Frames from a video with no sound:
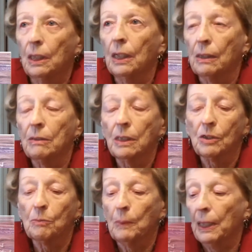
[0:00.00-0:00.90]
Yeah,
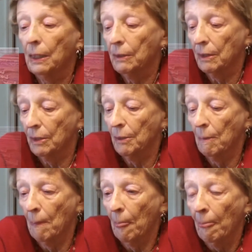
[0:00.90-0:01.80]
test pilot there.
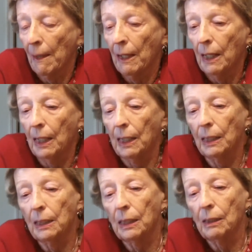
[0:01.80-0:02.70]

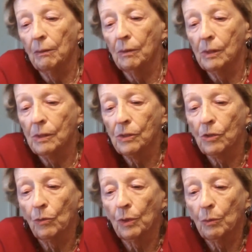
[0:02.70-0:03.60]
And
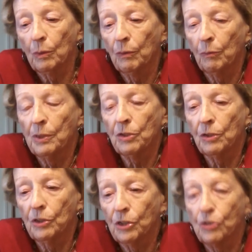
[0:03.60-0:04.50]
so there were
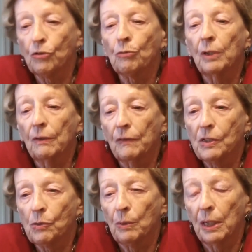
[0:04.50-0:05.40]
originally just 3 of
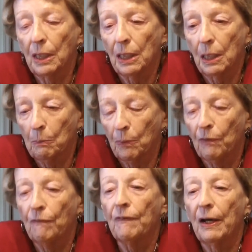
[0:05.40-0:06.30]
us. We ended up with
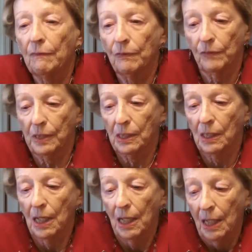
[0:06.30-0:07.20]
5 of us
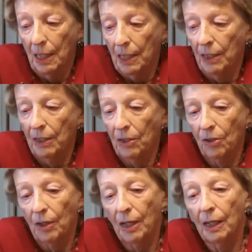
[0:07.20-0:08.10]

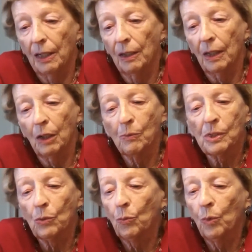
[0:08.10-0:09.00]
there, and it
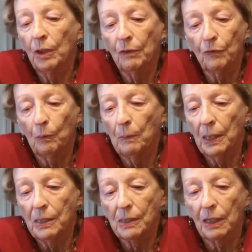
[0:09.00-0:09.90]
was a wonderful
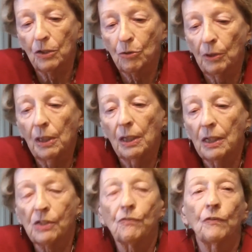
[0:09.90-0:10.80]
base. They treated
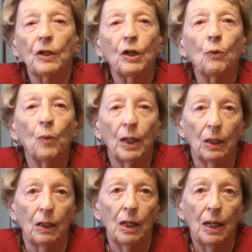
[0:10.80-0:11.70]
us very
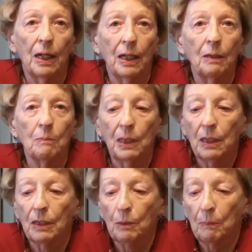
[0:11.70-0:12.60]
well. In
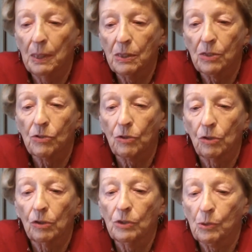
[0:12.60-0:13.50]
many of the bases, the
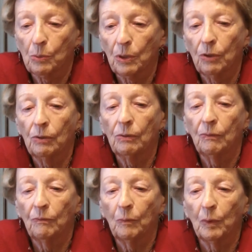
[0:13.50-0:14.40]
girls
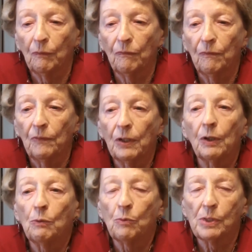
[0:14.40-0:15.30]
were
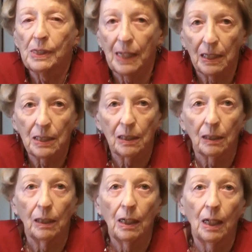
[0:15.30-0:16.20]
very
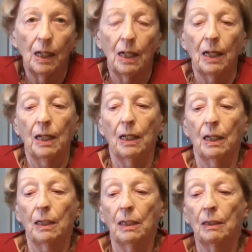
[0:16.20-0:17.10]
resented,
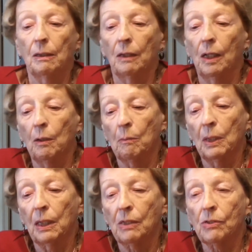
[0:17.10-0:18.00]
and
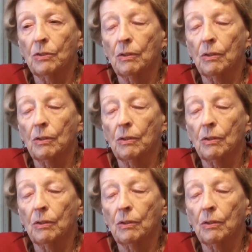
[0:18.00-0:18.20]
because